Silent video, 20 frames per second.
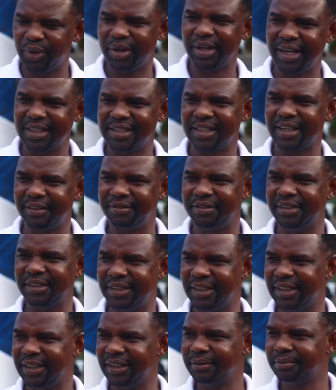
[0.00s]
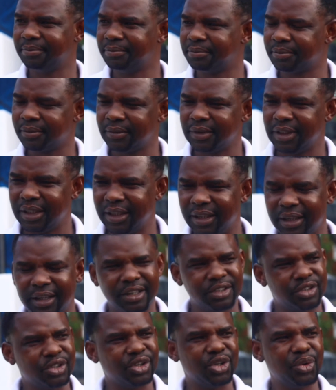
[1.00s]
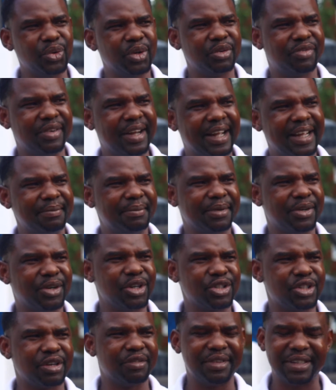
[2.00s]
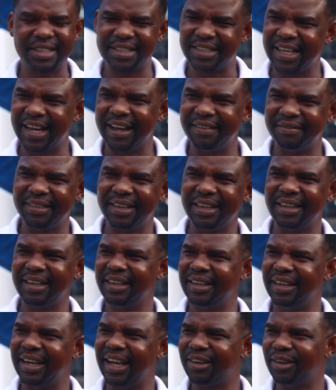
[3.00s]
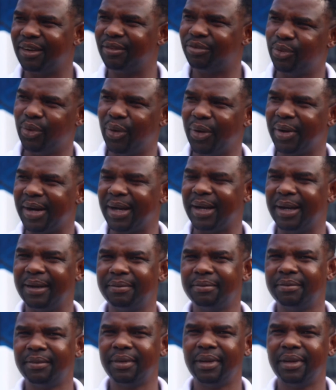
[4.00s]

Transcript: going as a refugee. So you will find because of starving, lack of water,